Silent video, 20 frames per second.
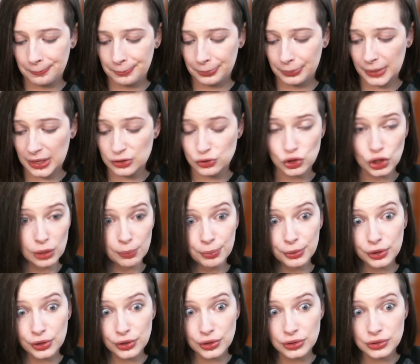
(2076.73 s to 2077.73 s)

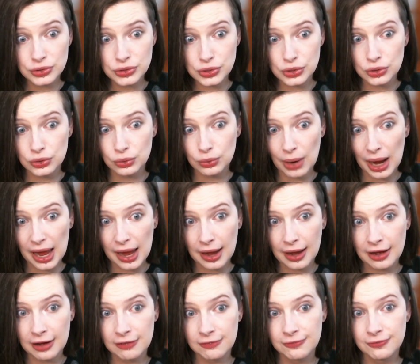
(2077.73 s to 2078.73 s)
Interpreters who
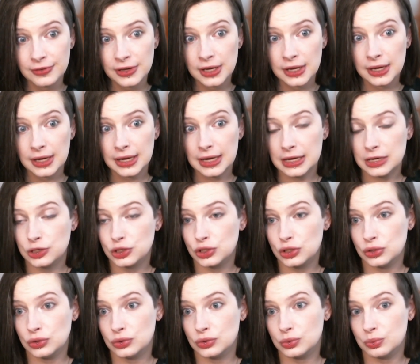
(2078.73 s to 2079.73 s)
have
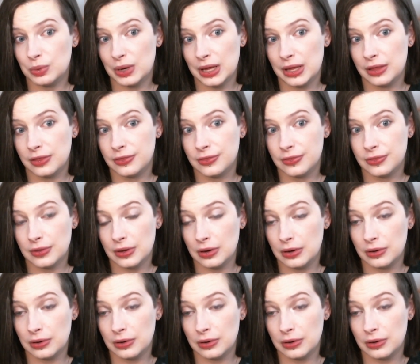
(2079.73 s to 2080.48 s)
issues with